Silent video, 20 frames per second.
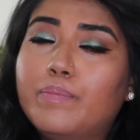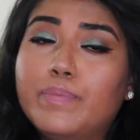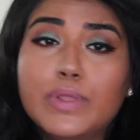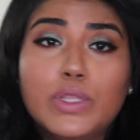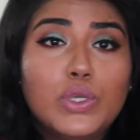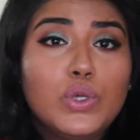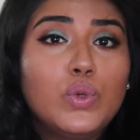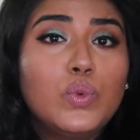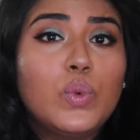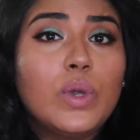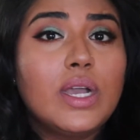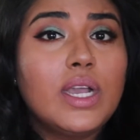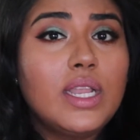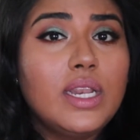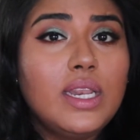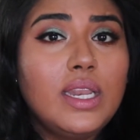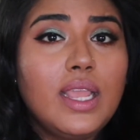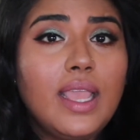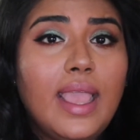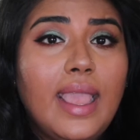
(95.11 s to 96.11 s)
blue
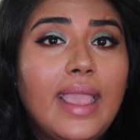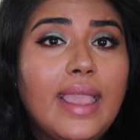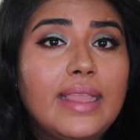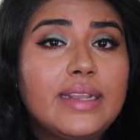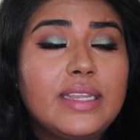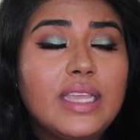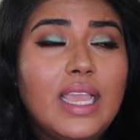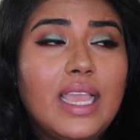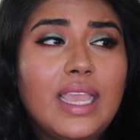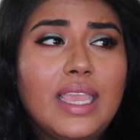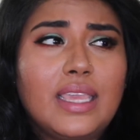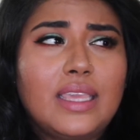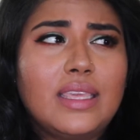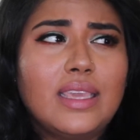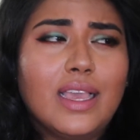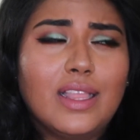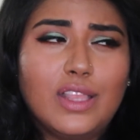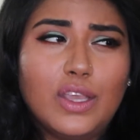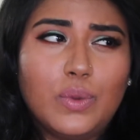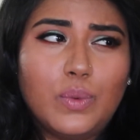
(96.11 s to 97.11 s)
one and a
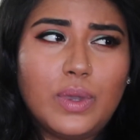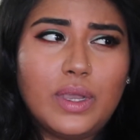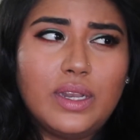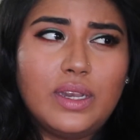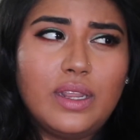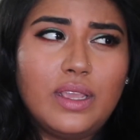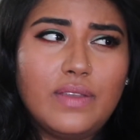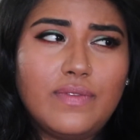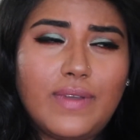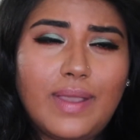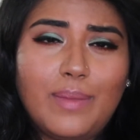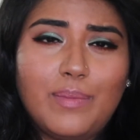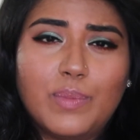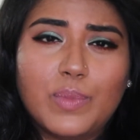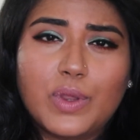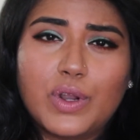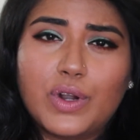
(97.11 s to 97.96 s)
yellow one, if I'm